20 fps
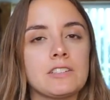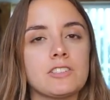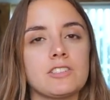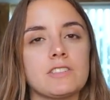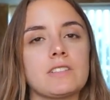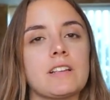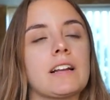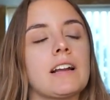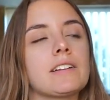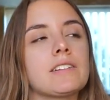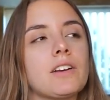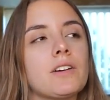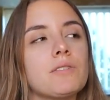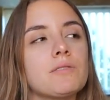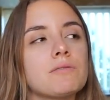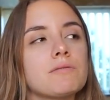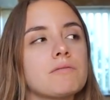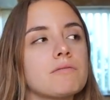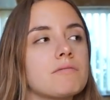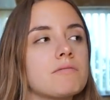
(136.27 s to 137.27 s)
She's like, I
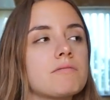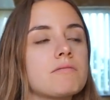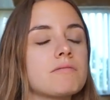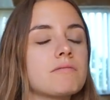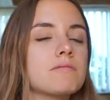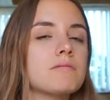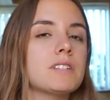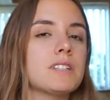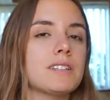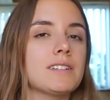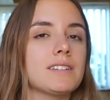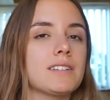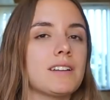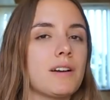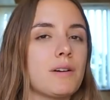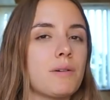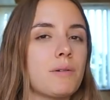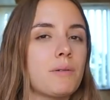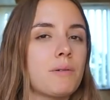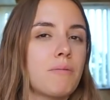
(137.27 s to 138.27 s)
don't really
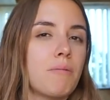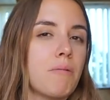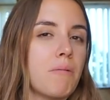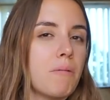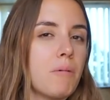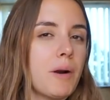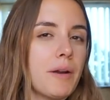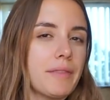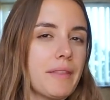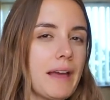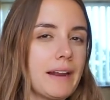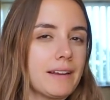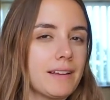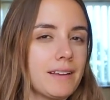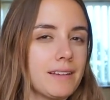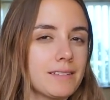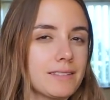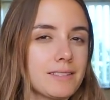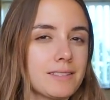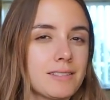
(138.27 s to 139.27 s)
know what that
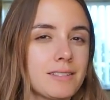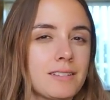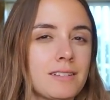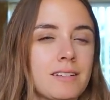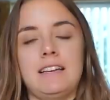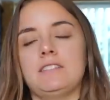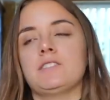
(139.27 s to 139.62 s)
is.